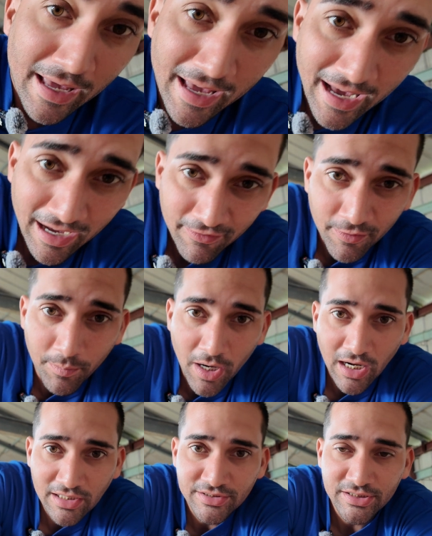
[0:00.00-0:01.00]
have a
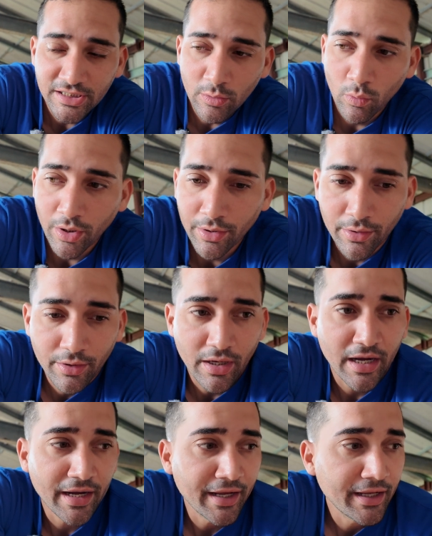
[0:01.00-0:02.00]
policy where
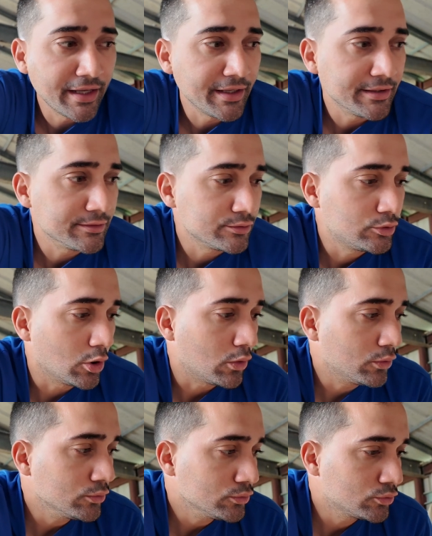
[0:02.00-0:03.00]
I
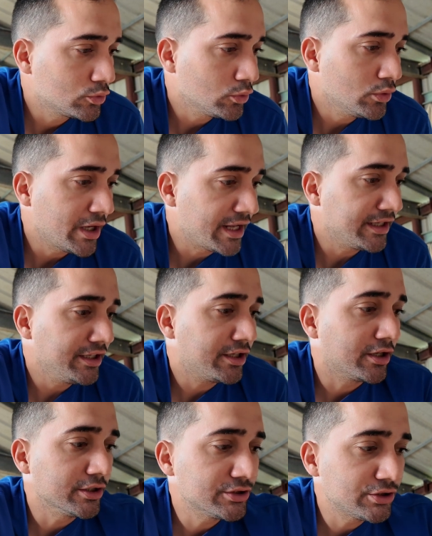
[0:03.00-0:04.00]
don't do any
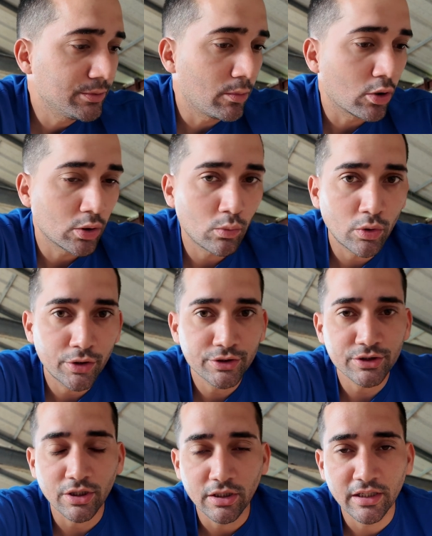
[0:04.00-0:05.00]
custom
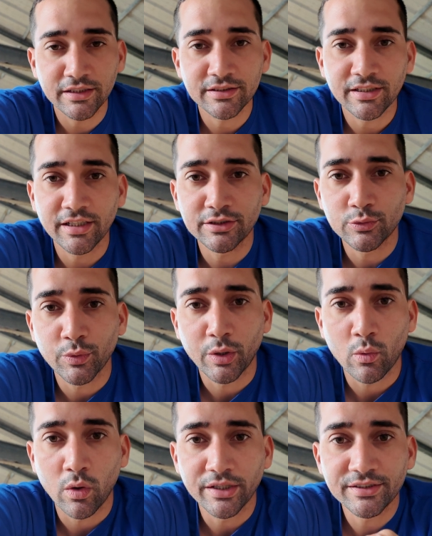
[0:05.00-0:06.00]
artworks unless it is
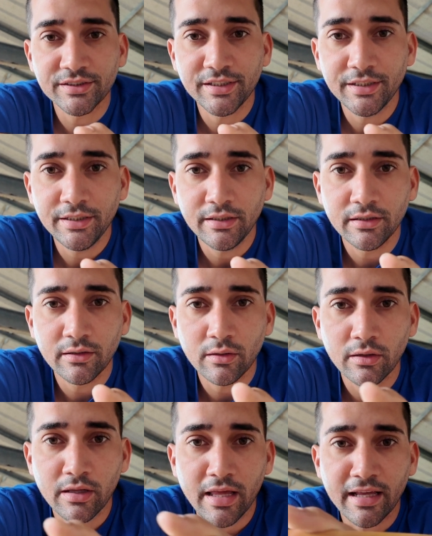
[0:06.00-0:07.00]
requested
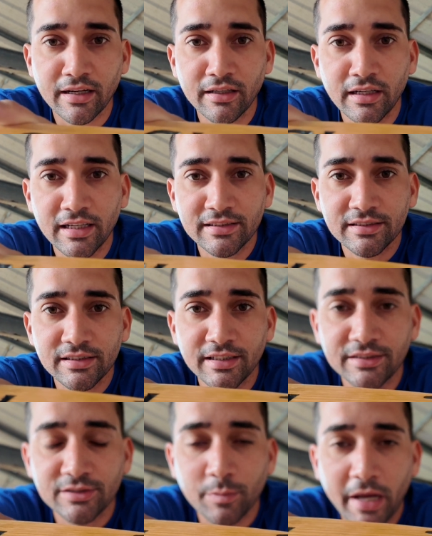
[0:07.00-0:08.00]
and unless
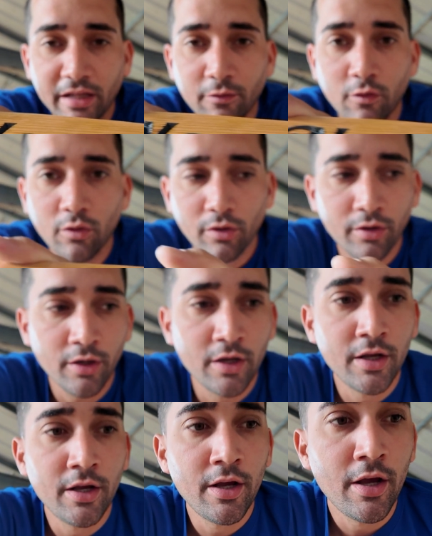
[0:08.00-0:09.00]
it's paid for.
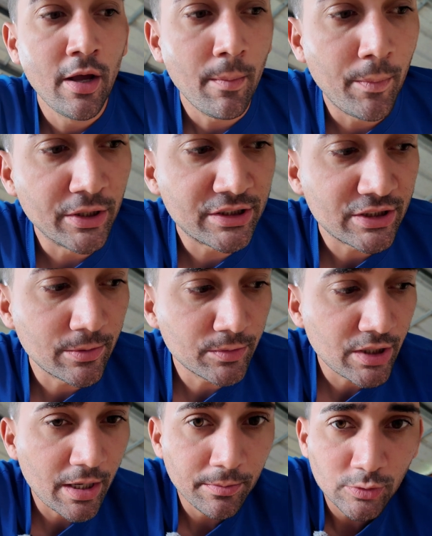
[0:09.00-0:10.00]
But
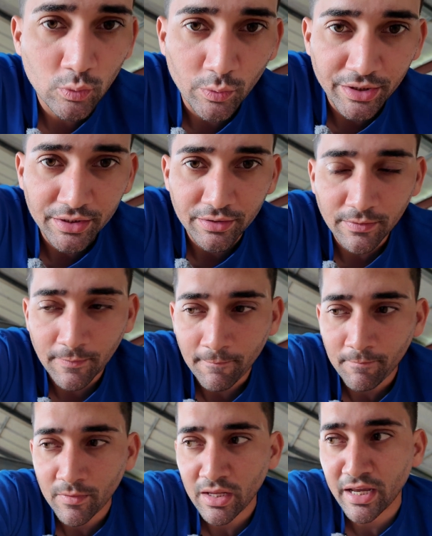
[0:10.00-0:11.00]
sometimes when
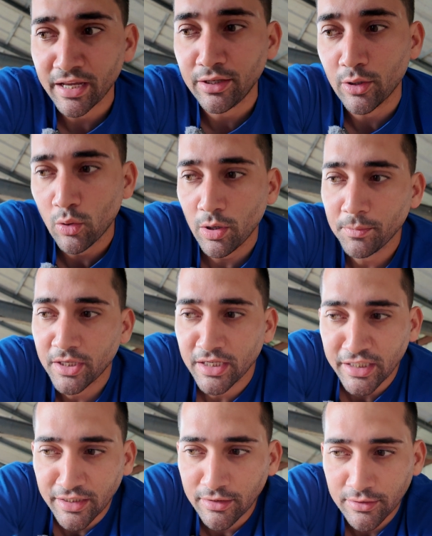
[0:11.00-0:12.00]
I know I'm
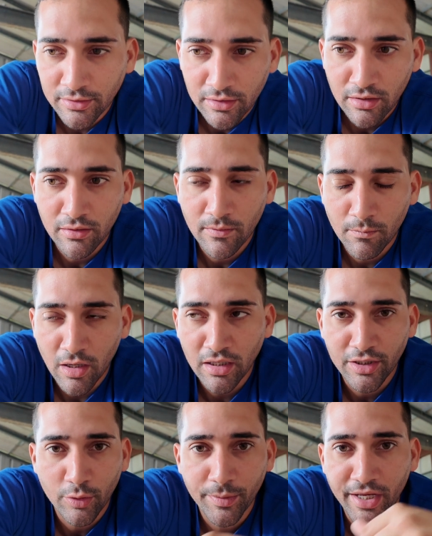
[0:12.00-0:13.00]
getting a
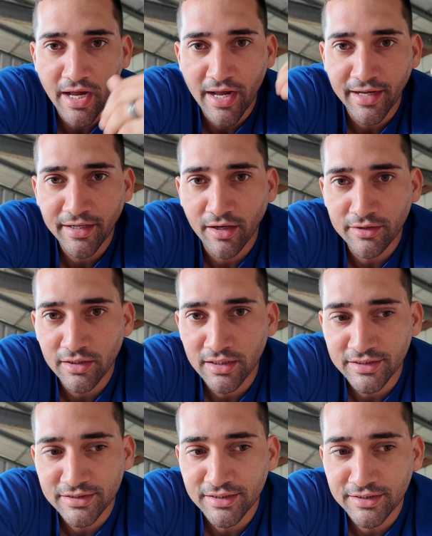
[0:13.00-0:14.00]
little behind on the
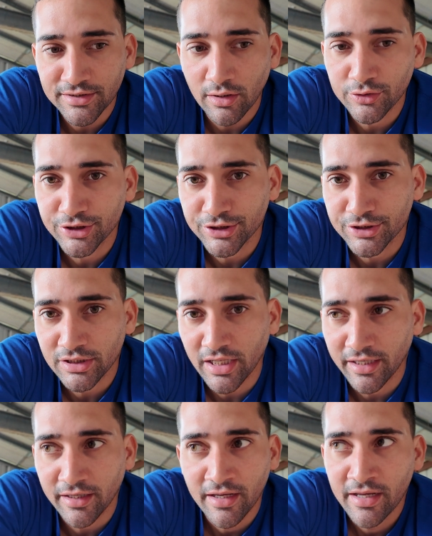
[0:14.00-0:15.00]
listings, I'll just
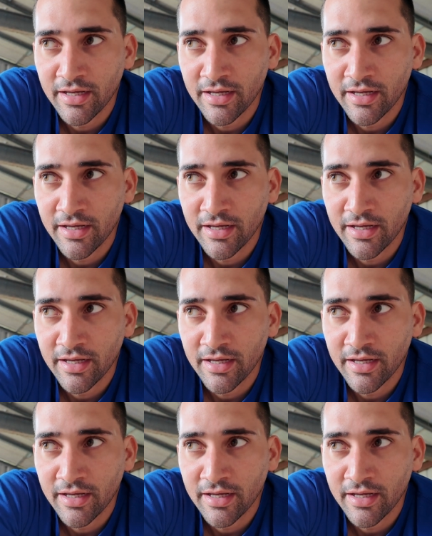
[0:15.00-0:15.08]
like